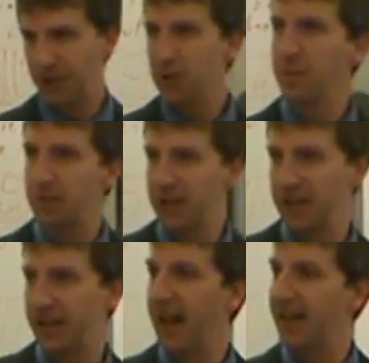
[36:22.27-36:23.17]
a human
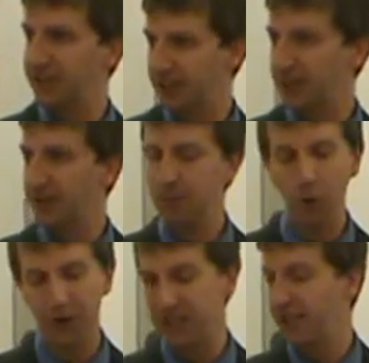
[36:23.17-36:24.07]
being and as an
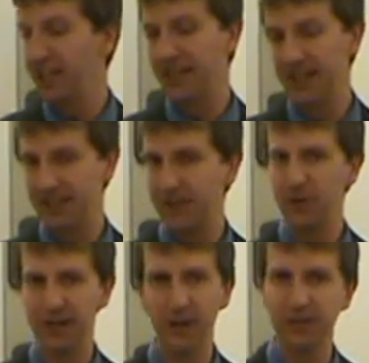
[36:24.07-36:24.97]
employee and as
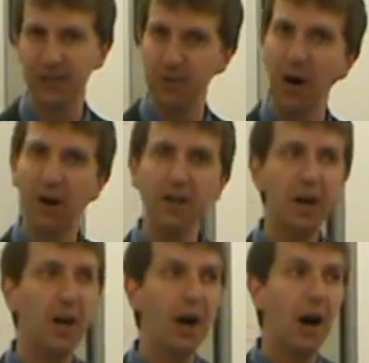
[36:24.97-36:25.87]
everything else that you
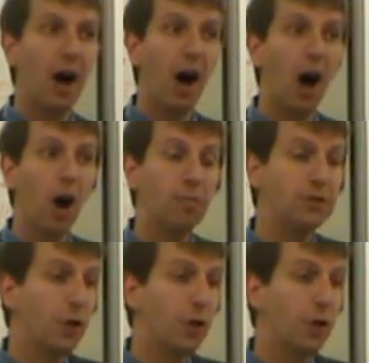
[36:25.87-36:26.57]
are.